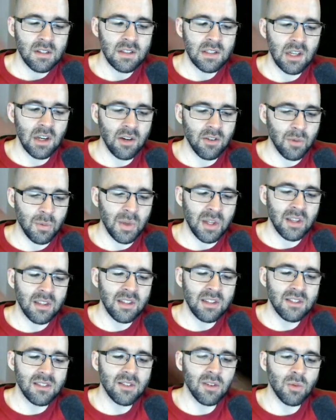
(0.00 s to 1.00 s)
c over b.
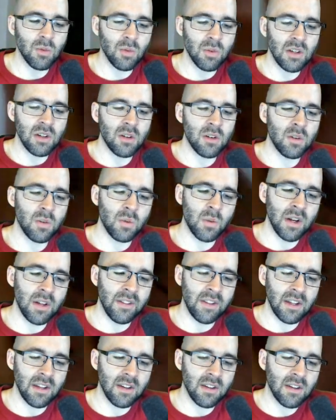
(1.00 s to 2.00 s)
This is the real
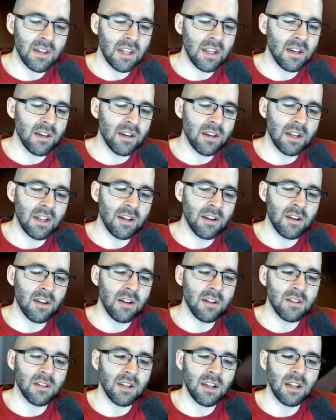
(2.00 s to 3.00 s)
one that can
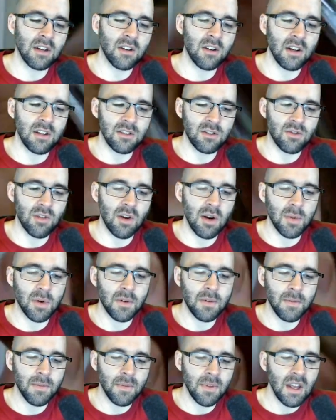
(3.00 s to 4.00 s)
cause
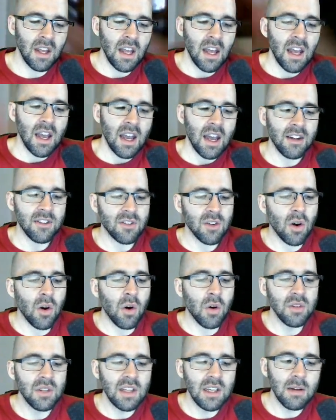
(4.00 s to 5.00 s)
trouble. And it's
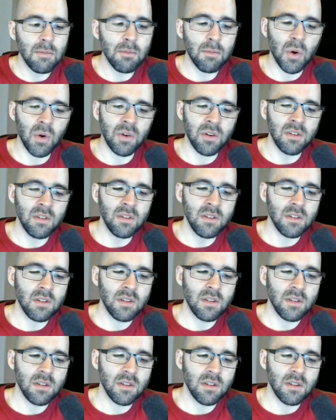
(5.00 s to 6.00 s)
only important